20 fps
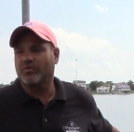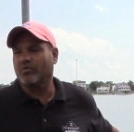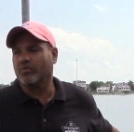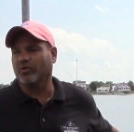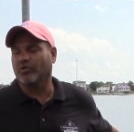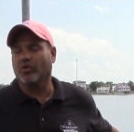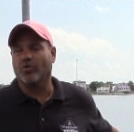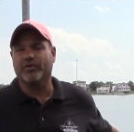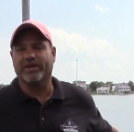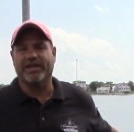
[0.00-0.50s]

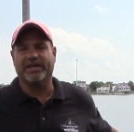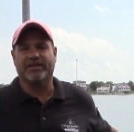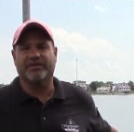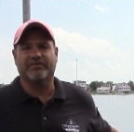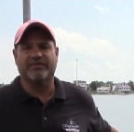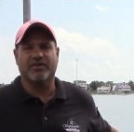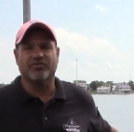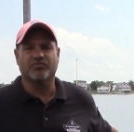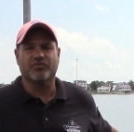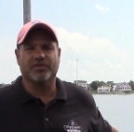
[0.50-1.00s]
we're located
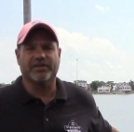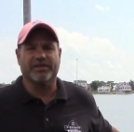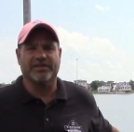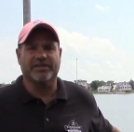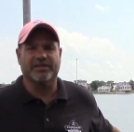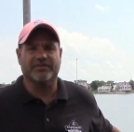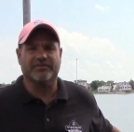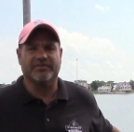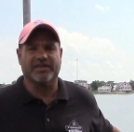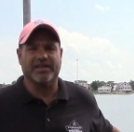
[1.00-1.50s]
centrally
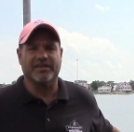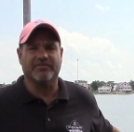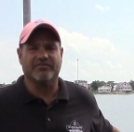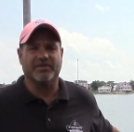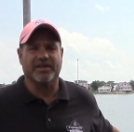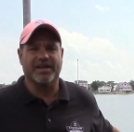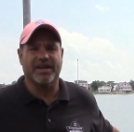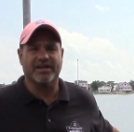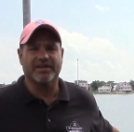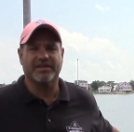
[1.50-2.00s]
in the state of
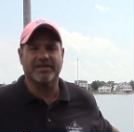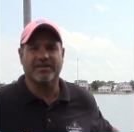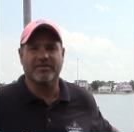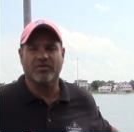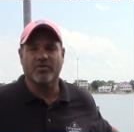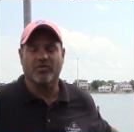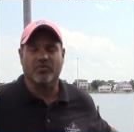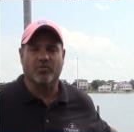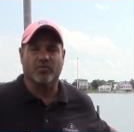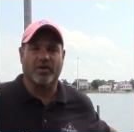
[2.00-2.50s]
Connecticut,
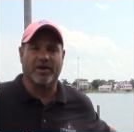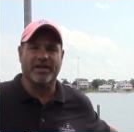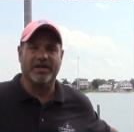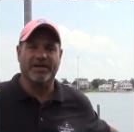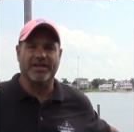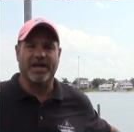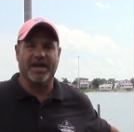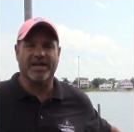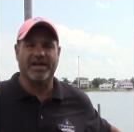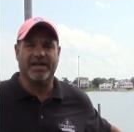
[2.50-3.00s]
right
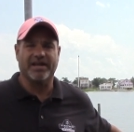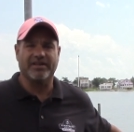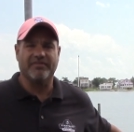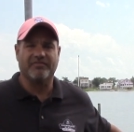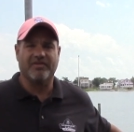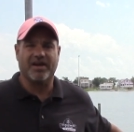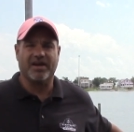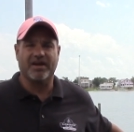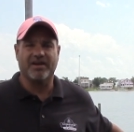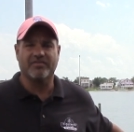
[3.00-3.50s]
on I
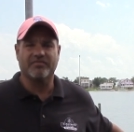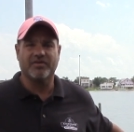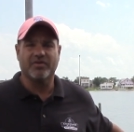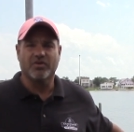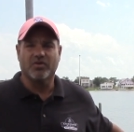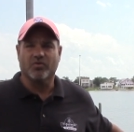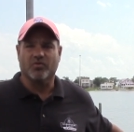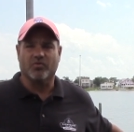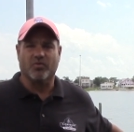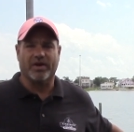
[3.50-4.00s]
ninety-five,
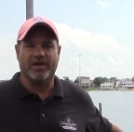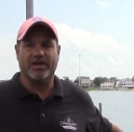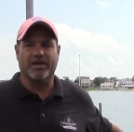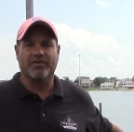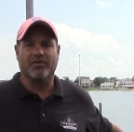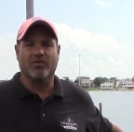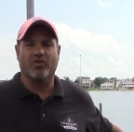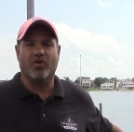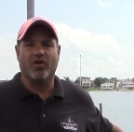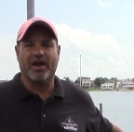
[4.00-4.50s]
right on
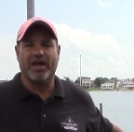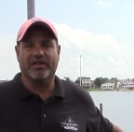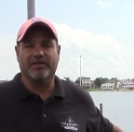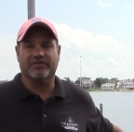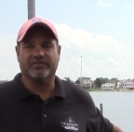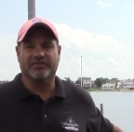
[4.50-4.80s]
the Long Island